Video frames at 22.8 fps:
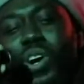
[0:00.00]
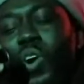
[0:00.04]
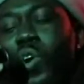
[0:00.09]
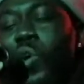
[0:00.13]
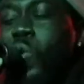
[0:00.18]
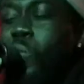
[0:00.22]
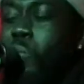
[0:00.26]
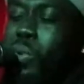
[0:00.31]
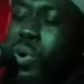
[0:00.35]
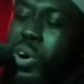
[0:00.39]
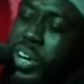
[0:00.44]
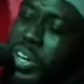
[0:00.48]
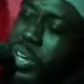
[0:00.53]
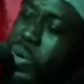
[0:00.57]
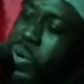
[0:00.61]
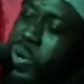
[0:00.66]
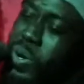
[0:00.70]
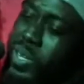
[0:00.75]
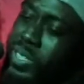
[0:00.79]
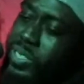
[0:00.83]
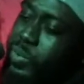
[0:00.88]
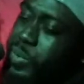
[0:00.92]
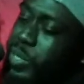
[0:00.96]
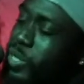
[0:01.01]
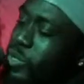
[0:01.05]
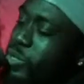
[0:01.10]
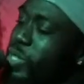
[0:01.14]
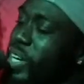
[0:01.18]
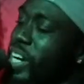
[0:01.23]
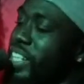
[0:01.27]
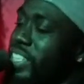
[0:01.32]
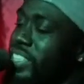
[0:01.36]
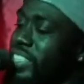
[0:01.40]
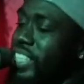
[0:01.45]
a homeboy of yours when you
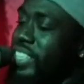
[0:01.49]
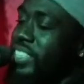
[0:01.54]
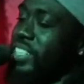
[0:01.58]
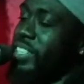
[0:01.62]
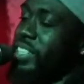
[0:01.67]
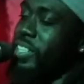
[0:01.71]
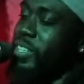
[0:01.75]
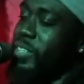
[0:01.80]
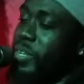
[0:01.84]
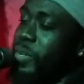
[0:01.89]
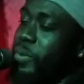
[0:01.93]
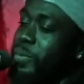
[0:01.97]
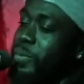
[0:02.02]
try to say something to